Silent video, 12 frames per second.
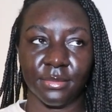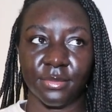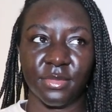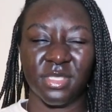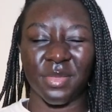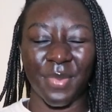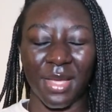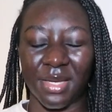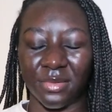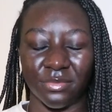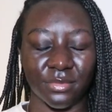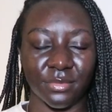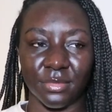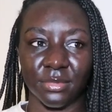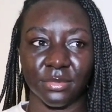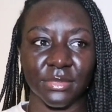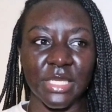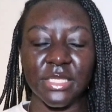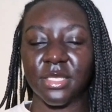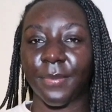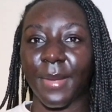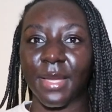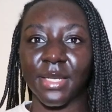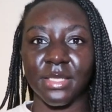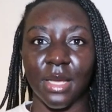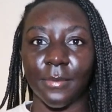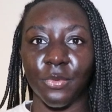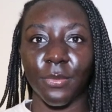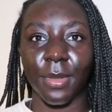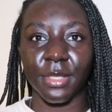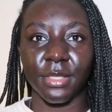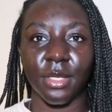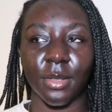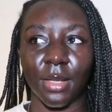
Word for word: it's a bad it's a bad example but you know